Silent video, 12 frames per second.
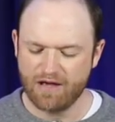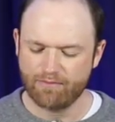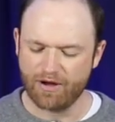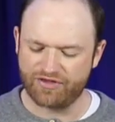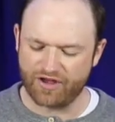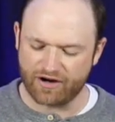
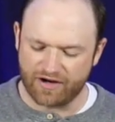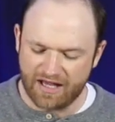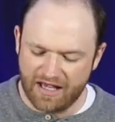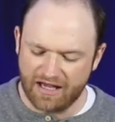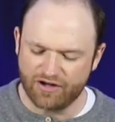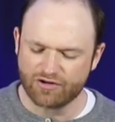but they're
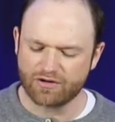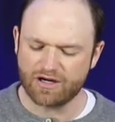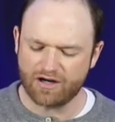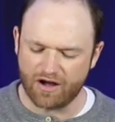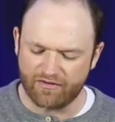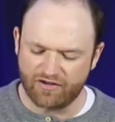
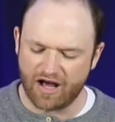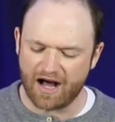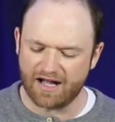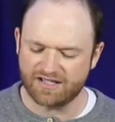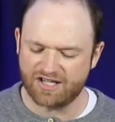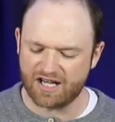ignorant of
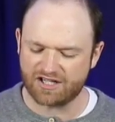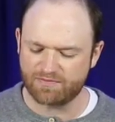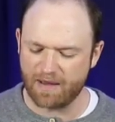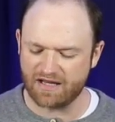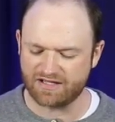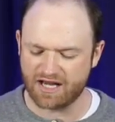God's
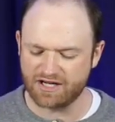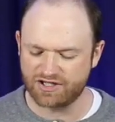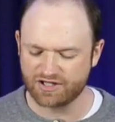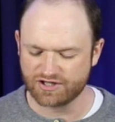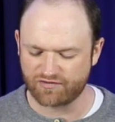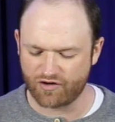
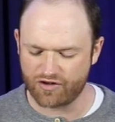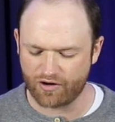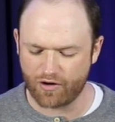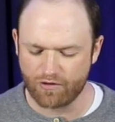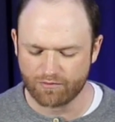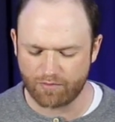expectations for
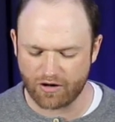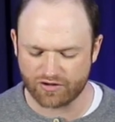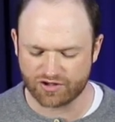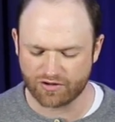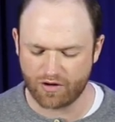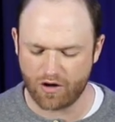their own
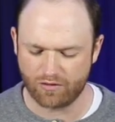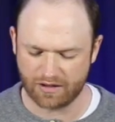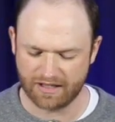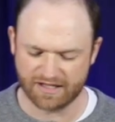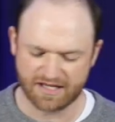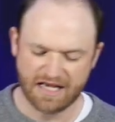personal
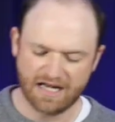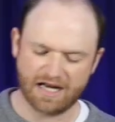holiness."